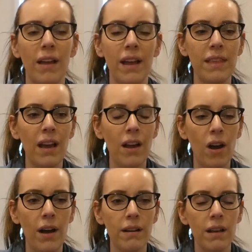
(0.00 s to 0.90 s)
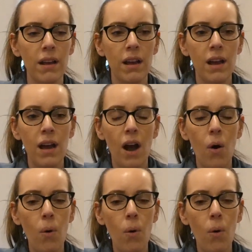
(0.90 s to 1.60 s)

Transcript: Like I think I got a